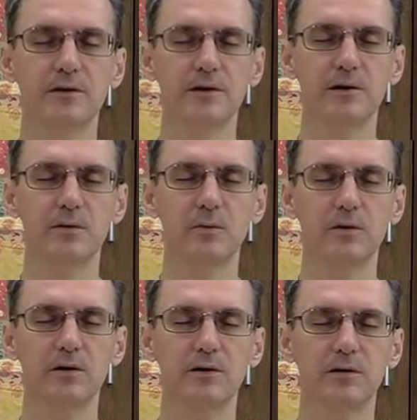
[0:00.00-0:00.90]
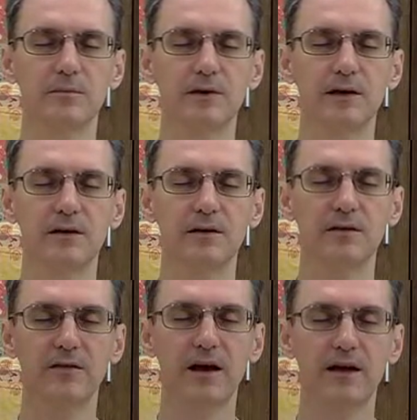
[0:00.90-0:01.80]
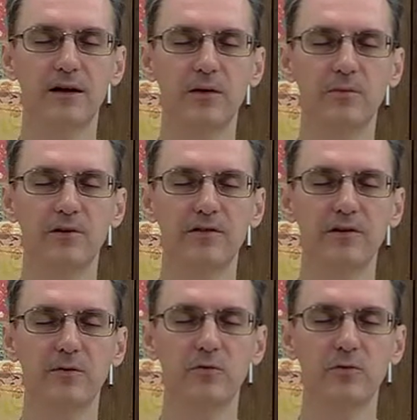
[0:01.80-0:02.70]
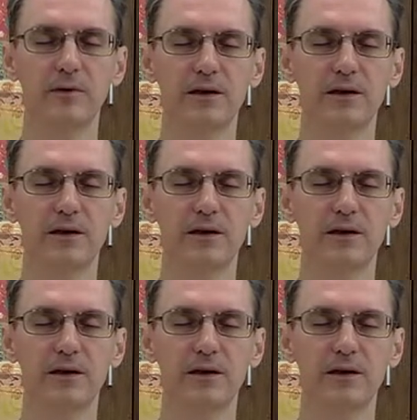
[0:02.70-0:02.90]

will mean that our breathing will be